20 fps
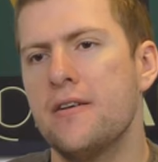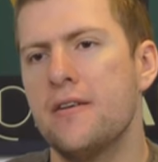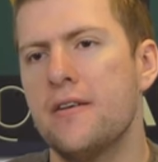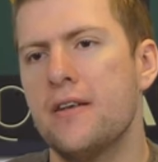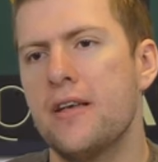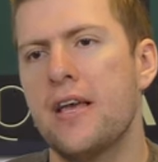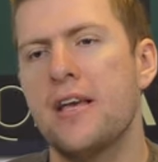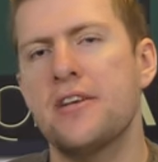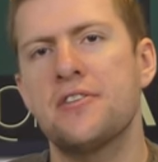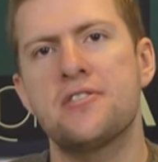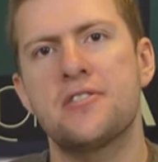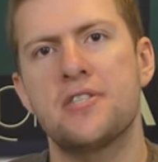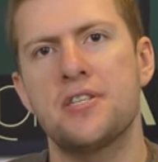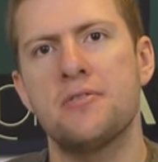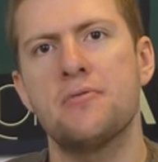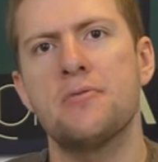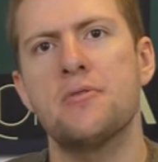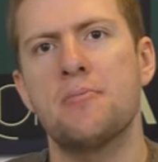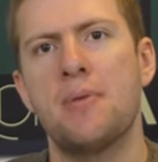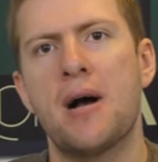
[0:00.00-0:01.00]
history
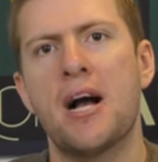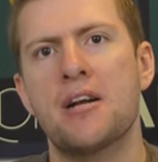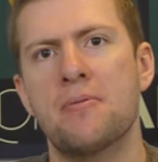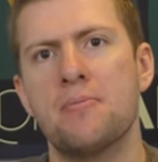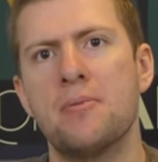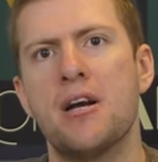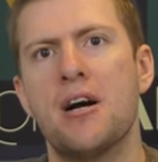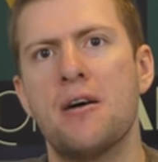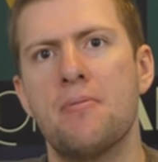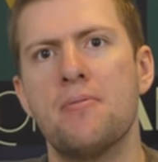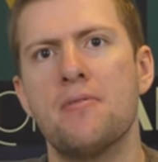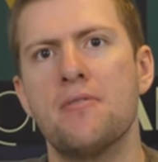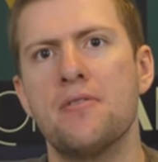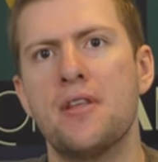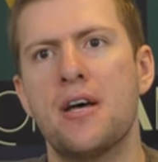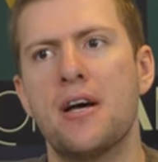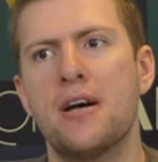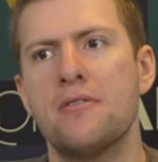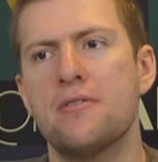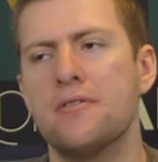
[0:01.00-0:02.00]
will back me up on
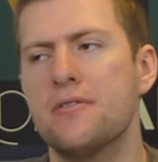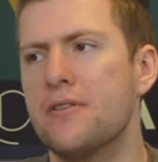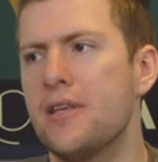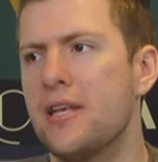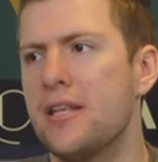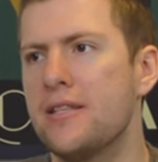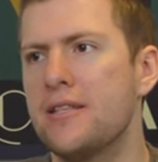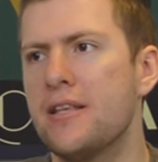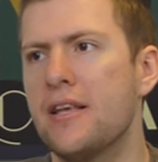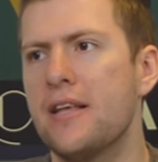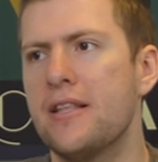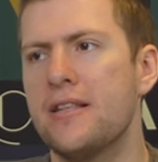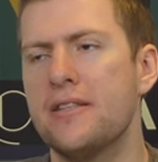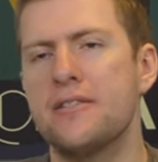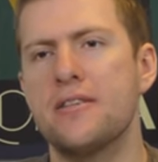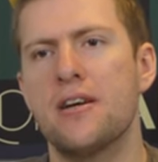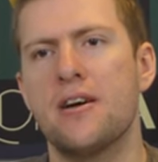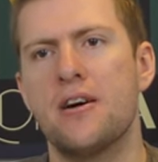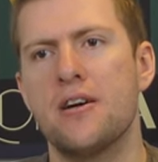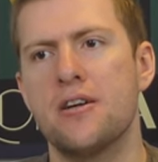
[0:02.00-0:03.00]
that. On in in
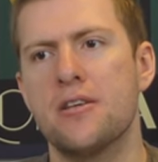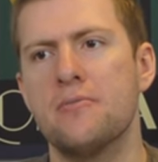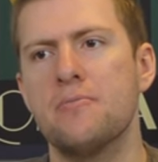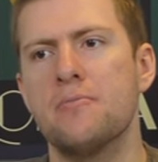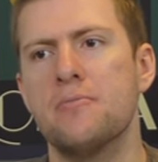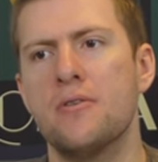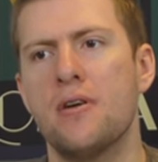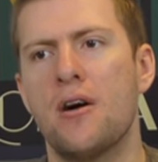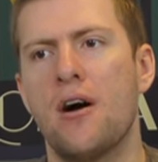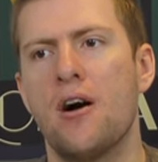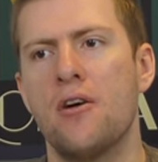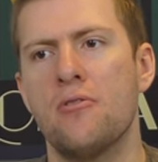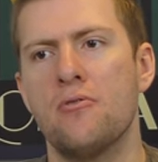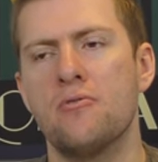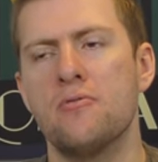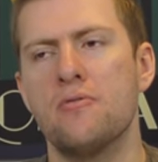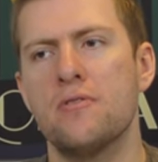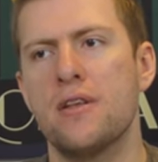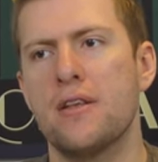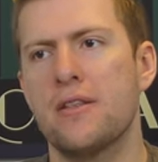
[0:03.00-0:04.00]
time, I
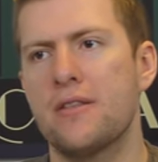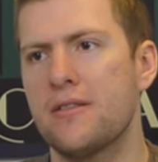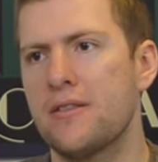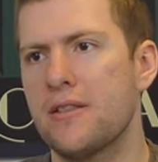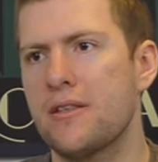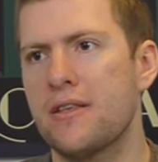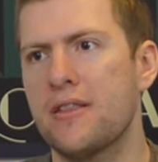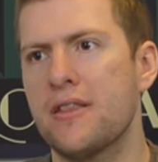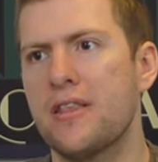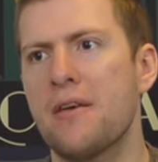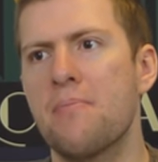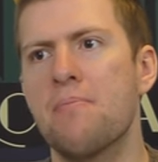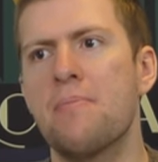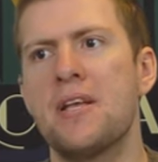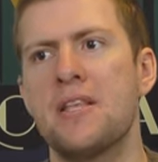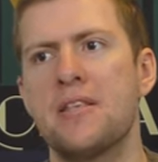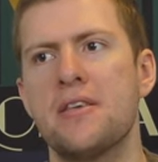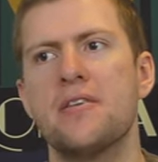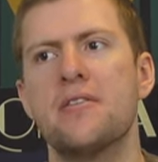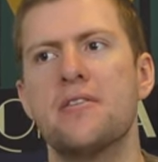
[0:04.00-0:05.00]
will, the the
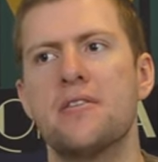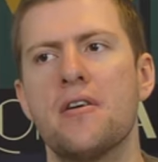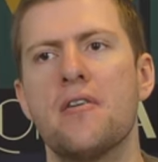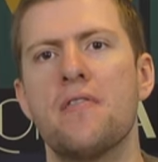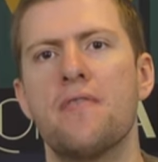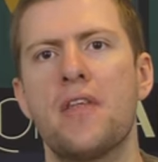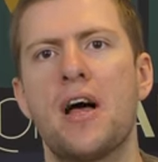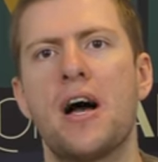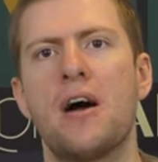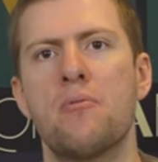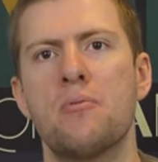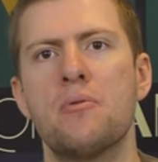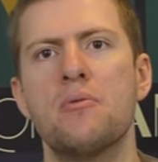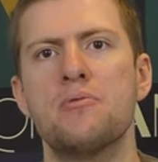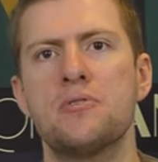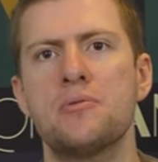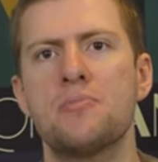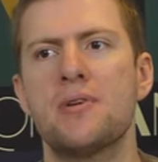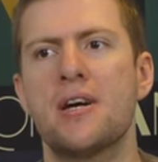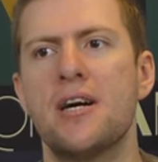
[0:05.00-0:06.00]
opinion of that will
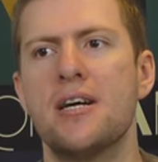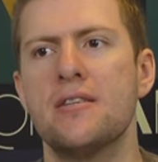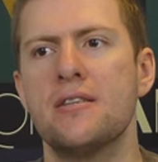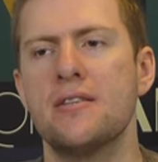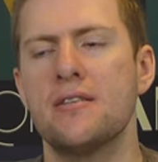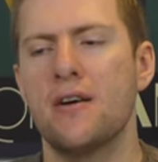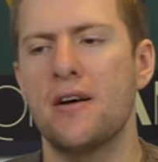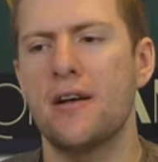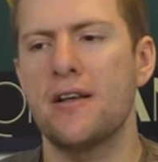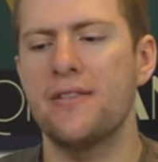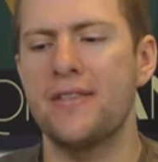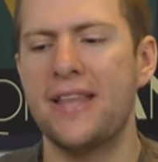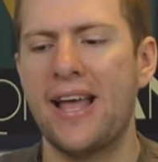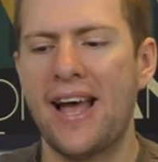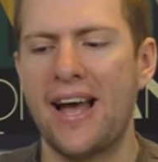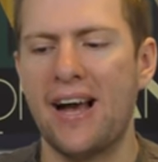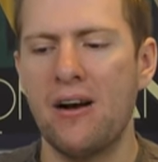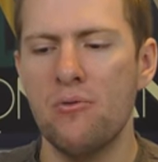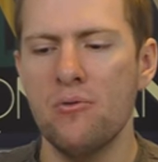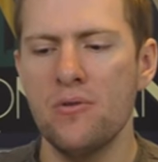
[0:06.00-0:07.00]
spread. Like
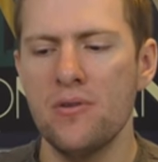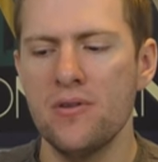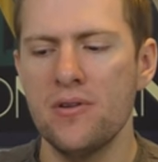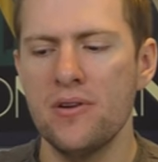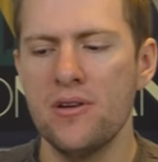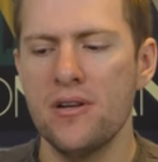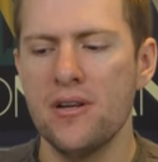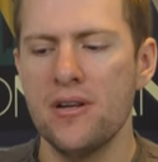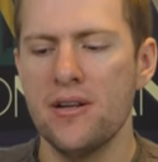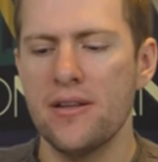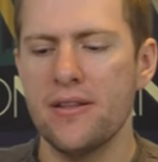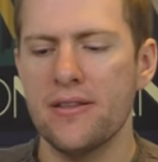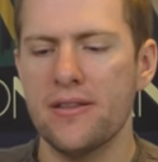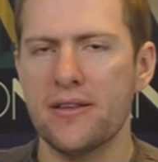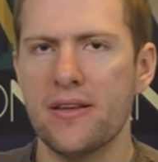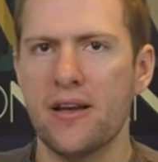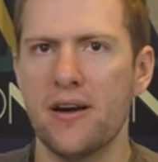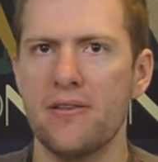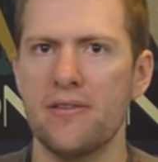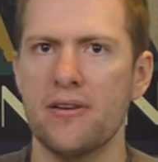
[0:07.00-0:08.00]
now, the
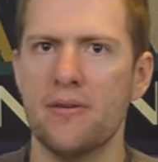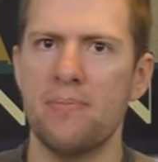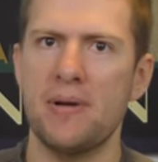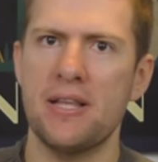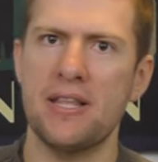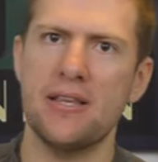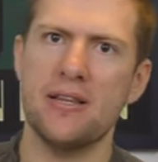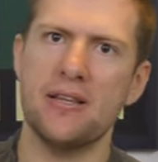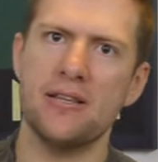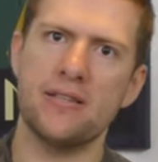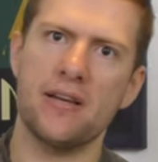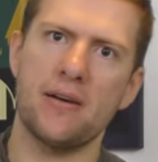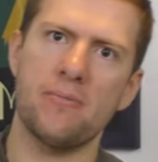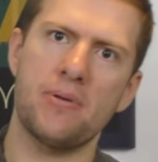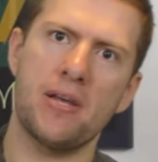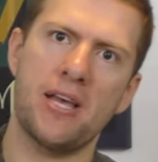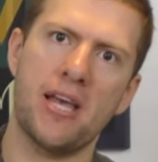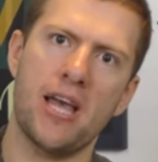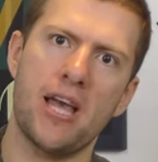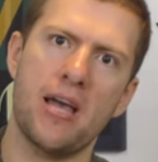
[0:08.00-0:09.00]
current opinion is up
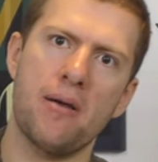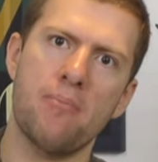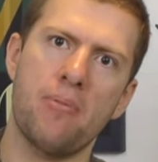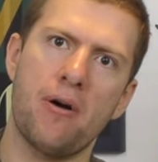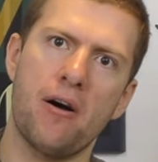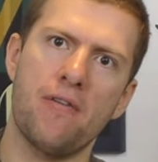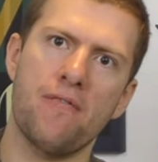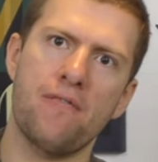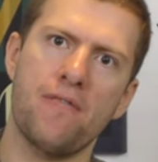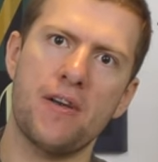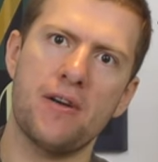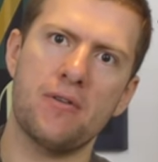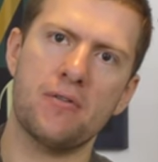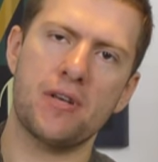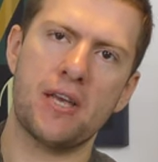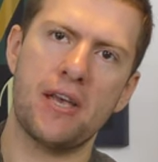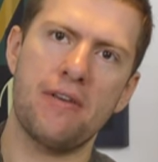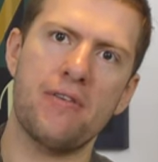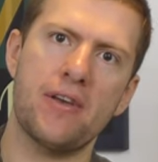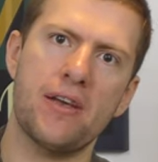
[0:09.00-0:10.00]
here, but I feel
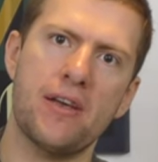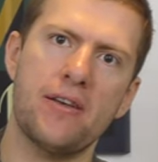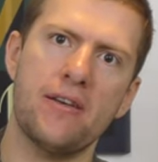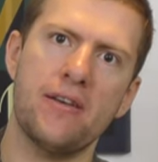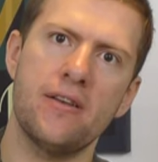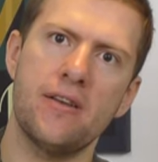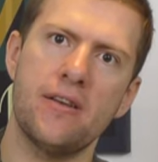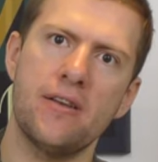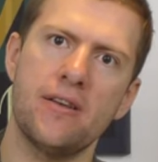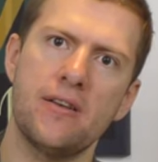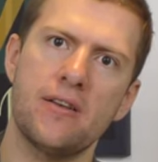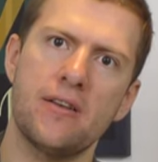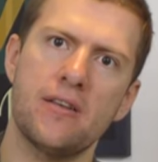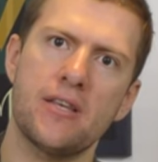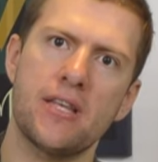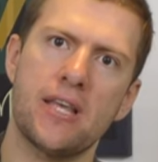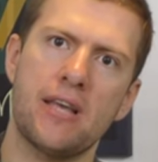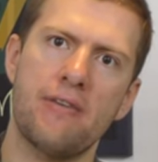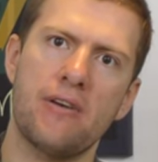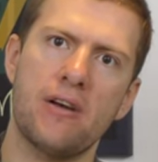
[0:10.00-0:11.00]
give it
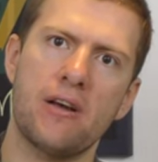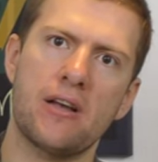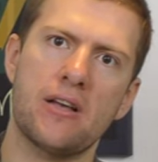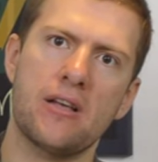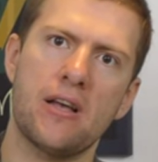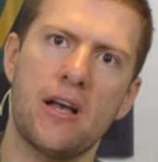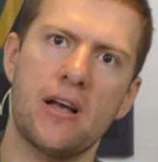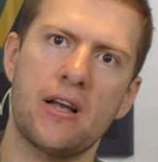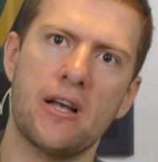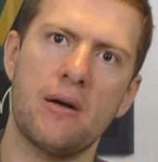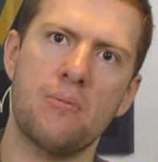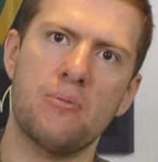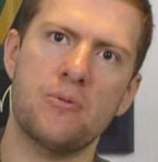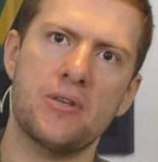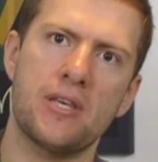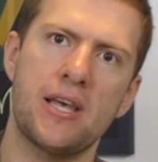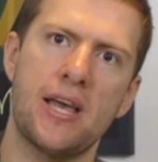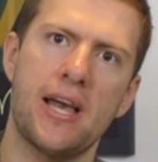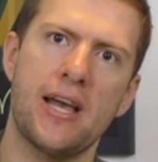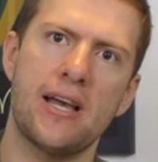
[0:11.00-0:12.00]
give it a, a couple
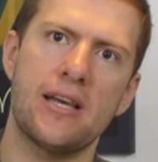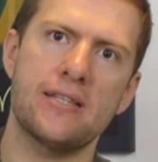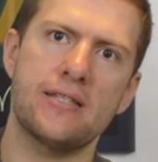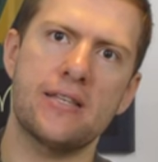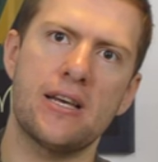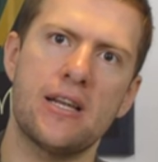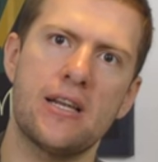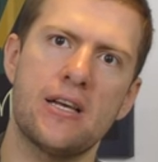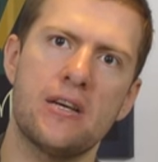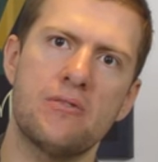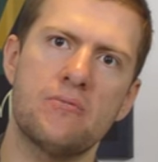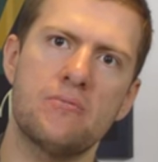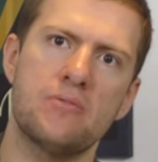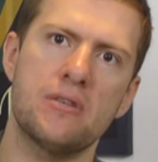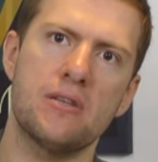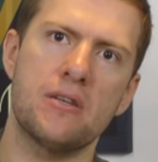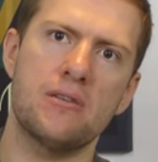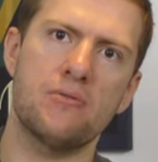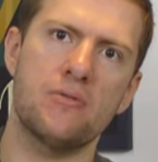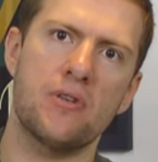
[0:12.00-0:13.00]
years, and it'll
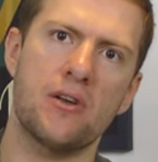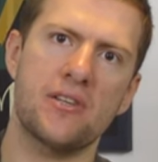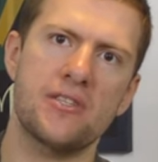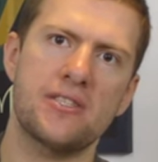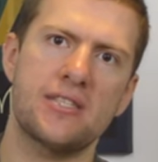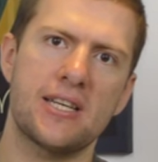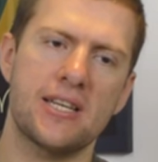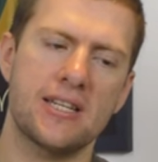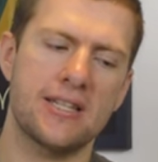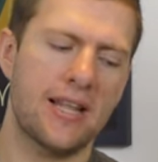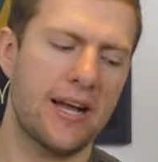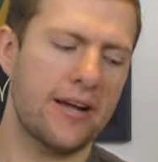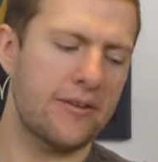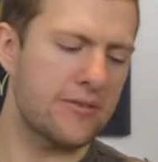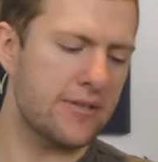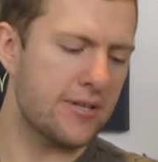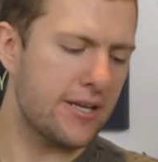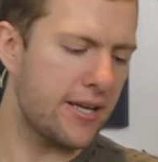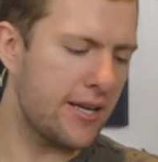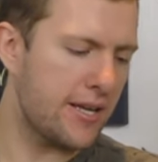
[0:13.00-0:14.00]
it will like sink down
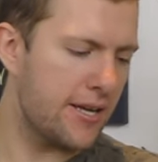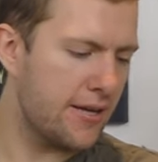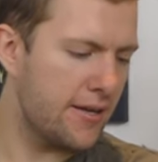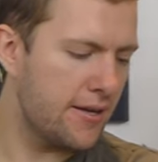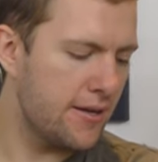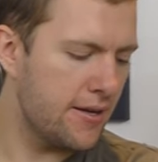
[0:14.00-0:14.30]
to here,